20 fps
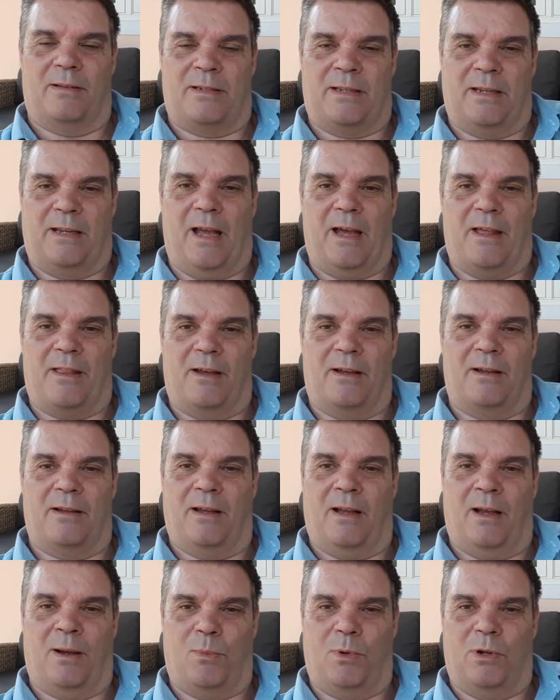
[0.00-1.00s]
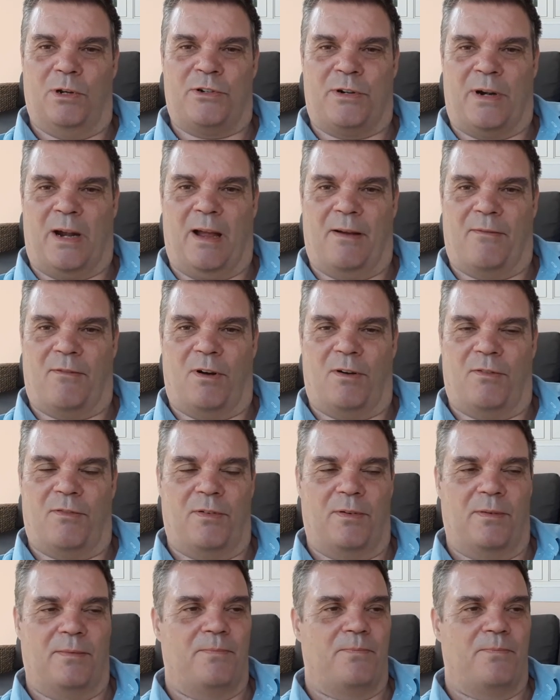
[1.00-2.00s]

together and we'll drive off.